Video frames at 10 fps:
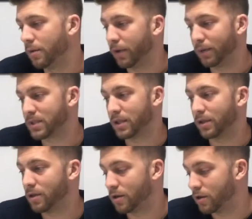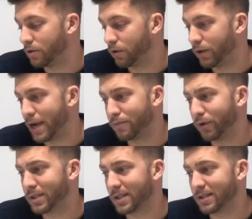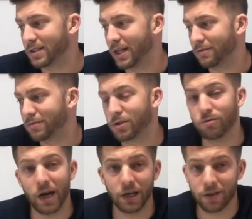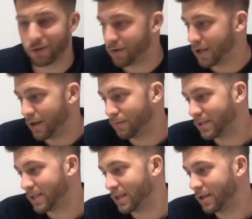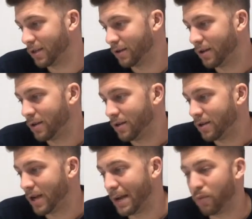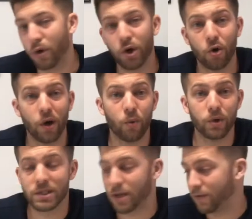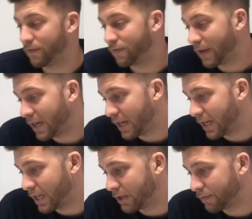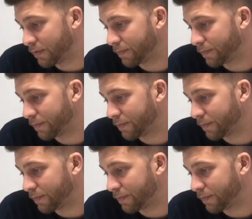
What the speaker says: But I'm seeing here, you know, 9.6 is at $293. I'm seeing 9.0 at $175.